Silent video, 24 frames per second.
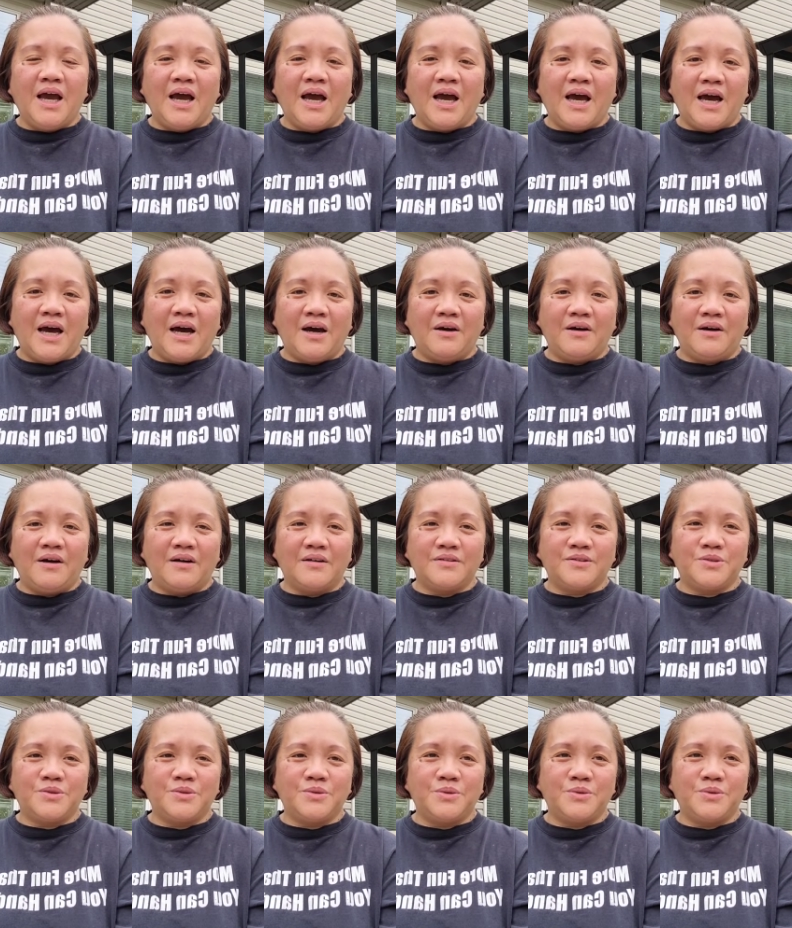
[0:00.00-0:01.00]
ha
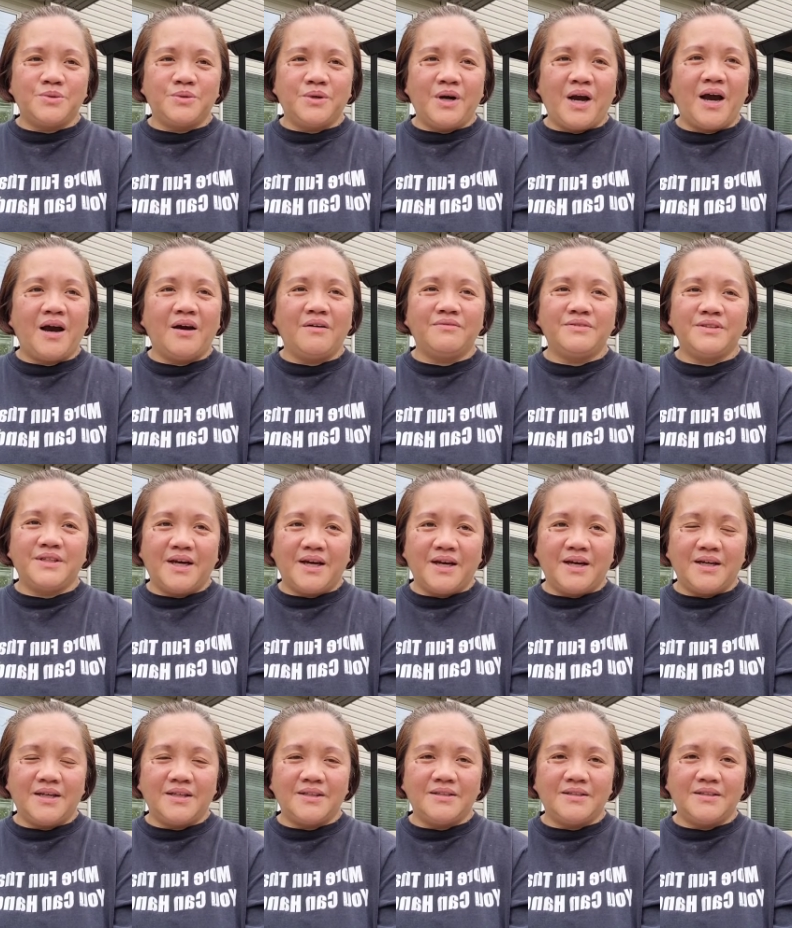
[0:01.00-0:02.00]
to have
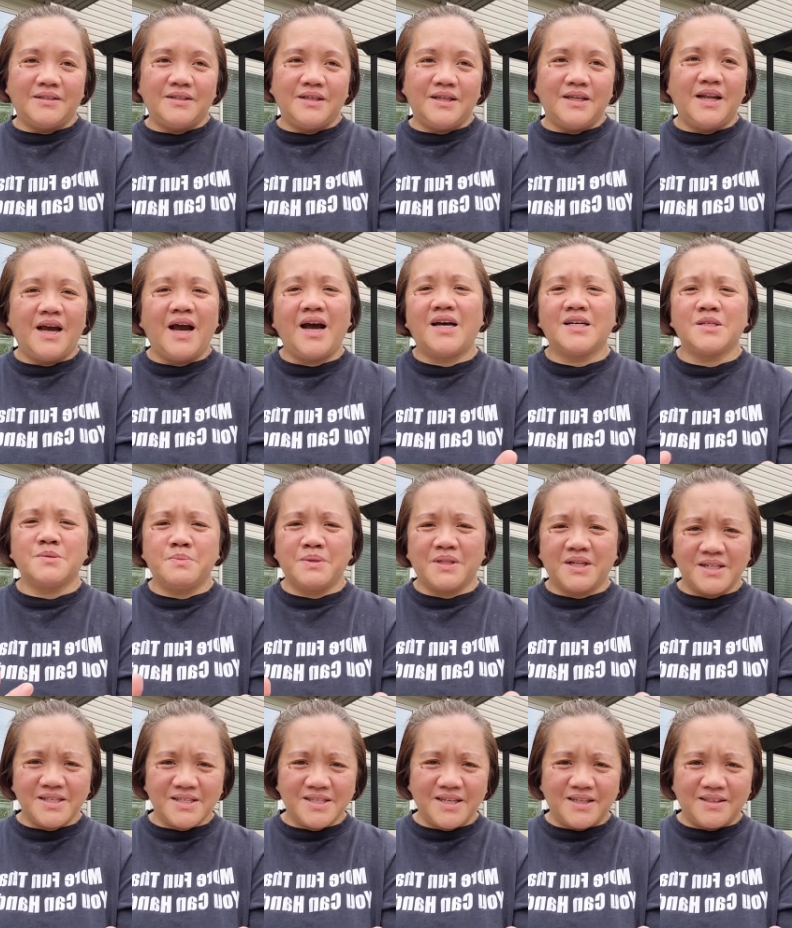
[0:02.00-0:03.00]
dad in a
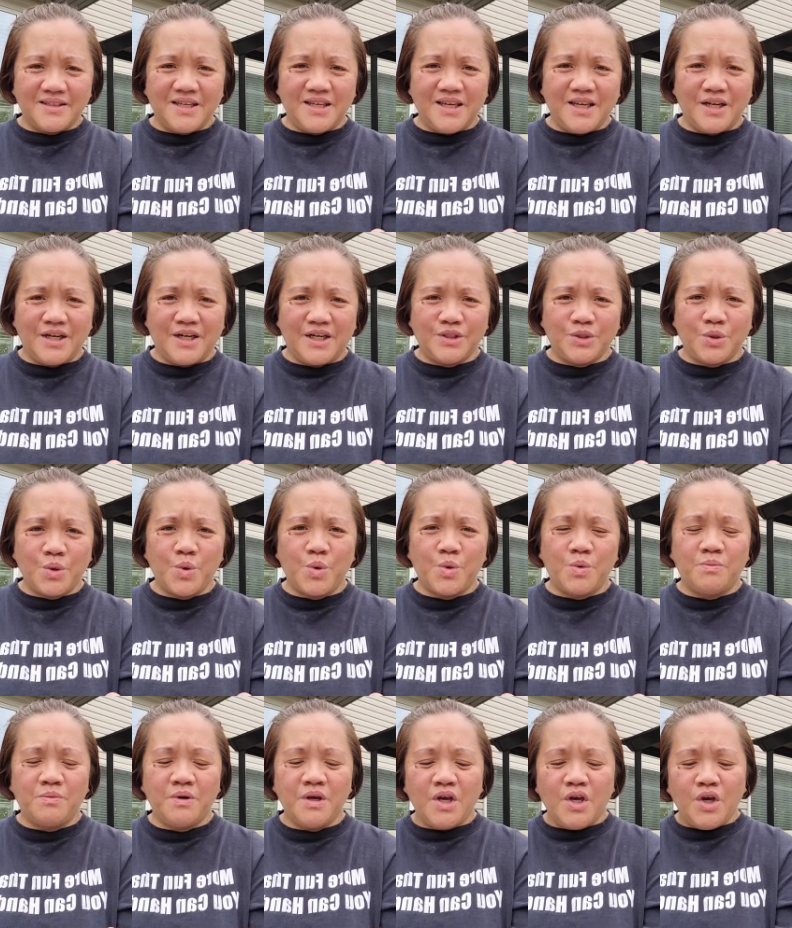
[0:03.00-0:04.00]
hospital setting here at
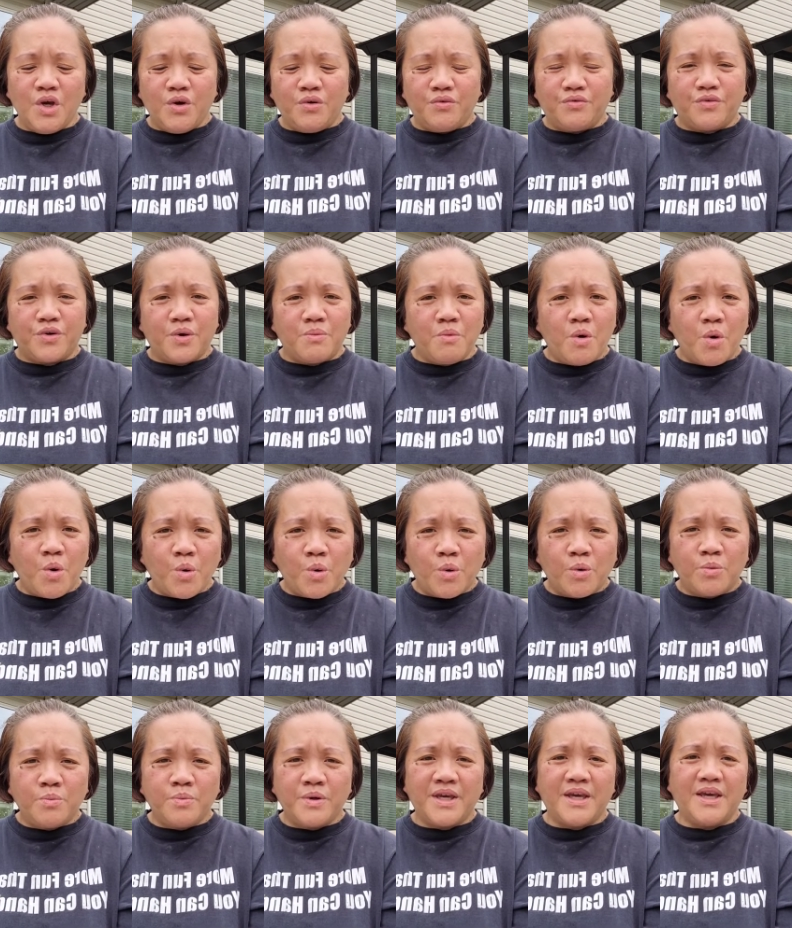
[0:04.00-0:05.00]
home from
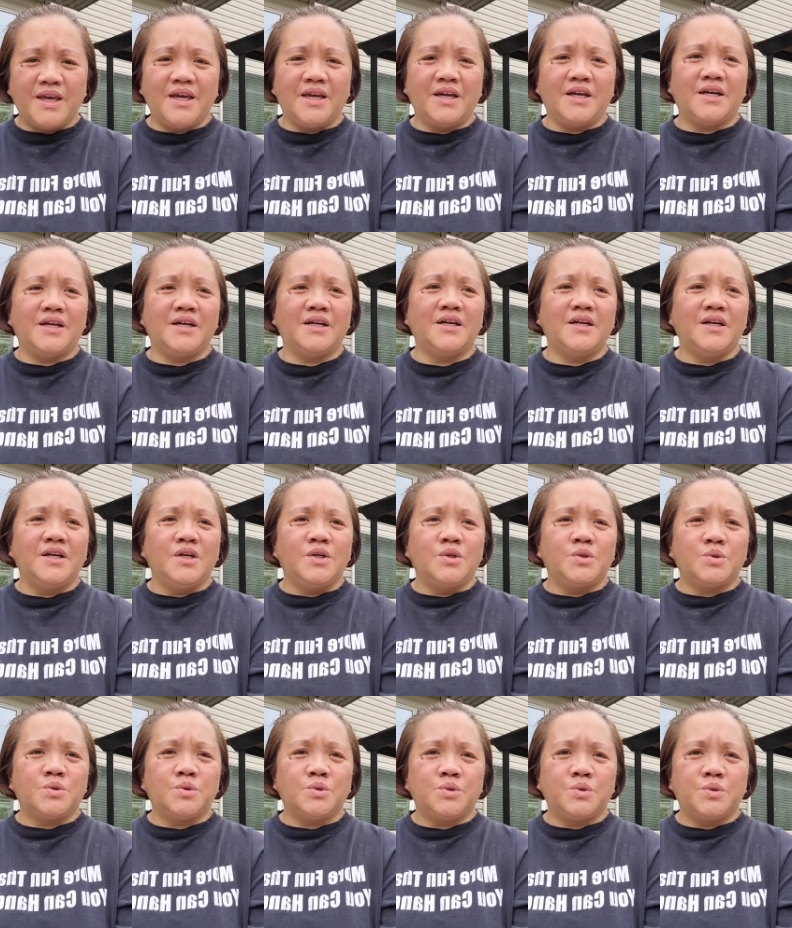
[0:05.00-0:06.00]
home care
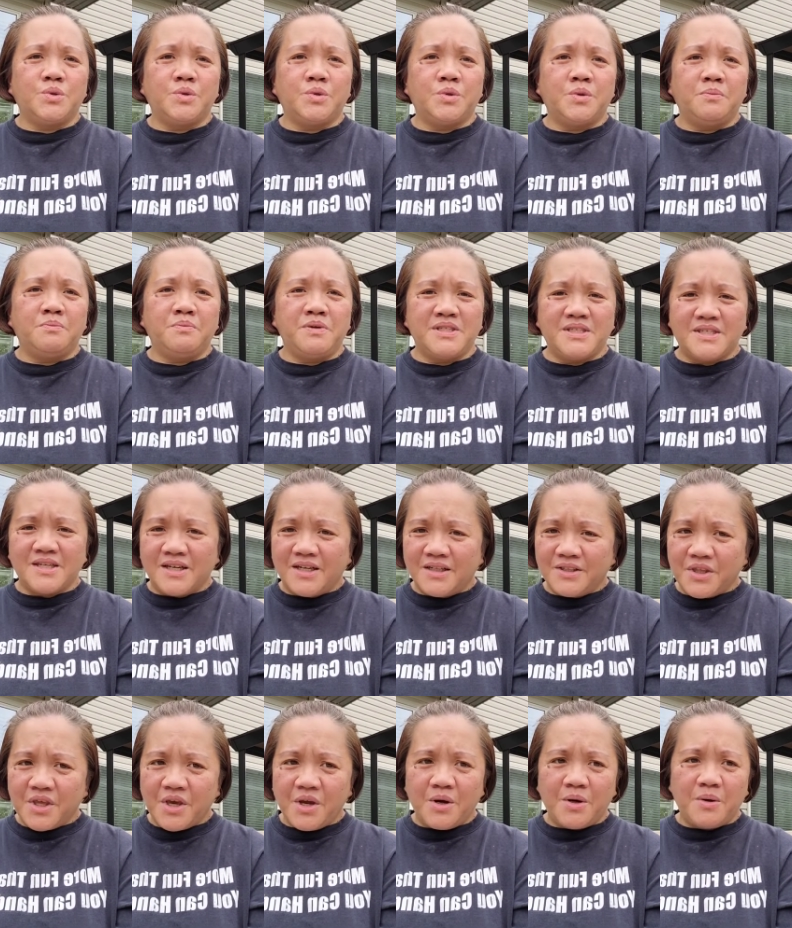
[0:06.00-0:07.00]
to physical
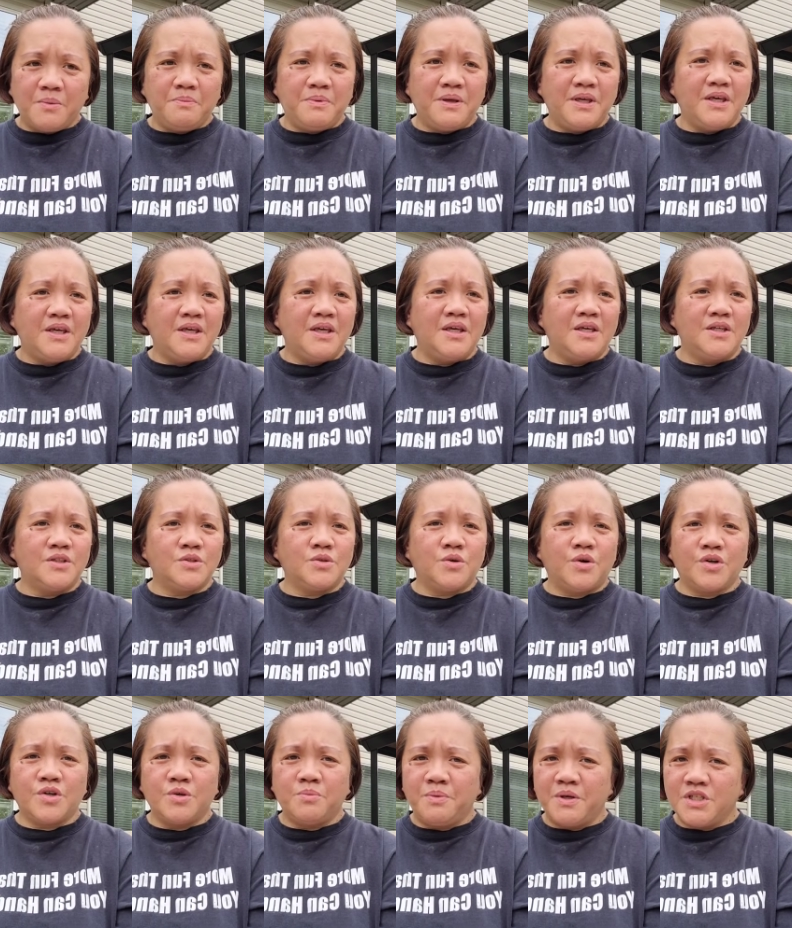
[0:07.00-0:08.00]
therapy, to
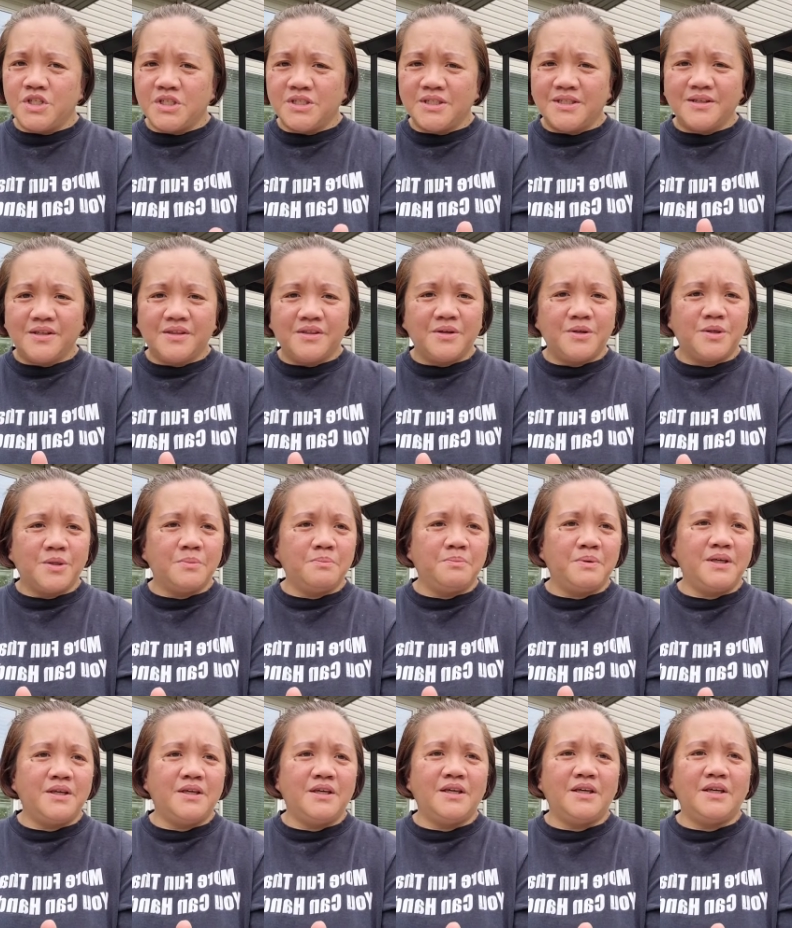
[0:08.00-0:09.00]
occupational
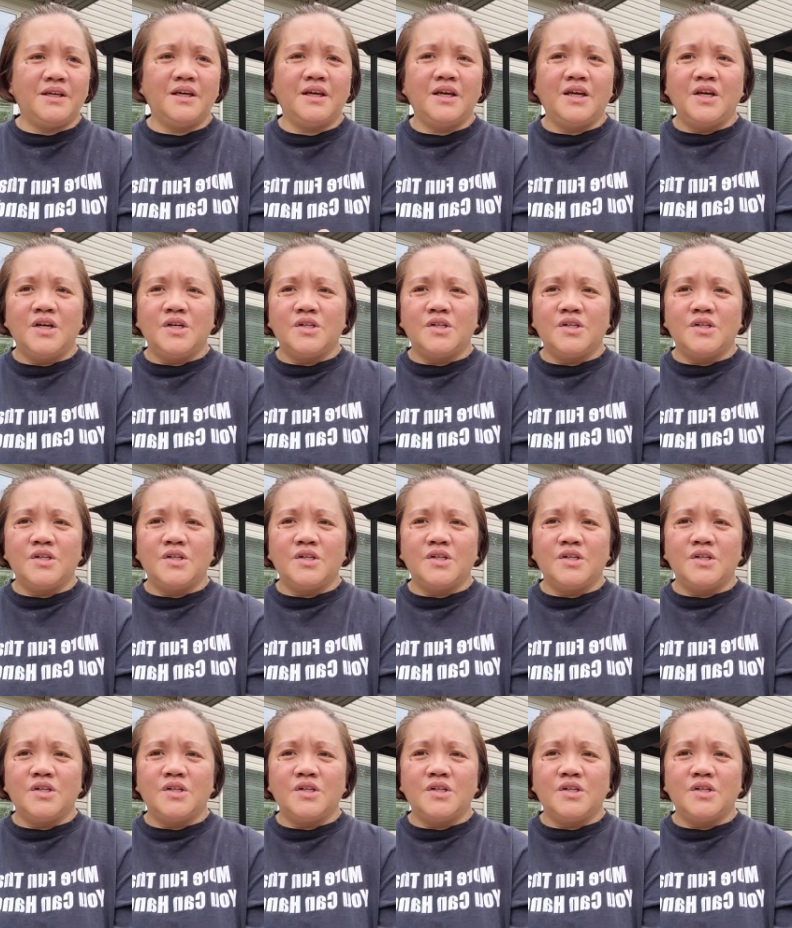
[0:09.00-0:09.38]
therapy,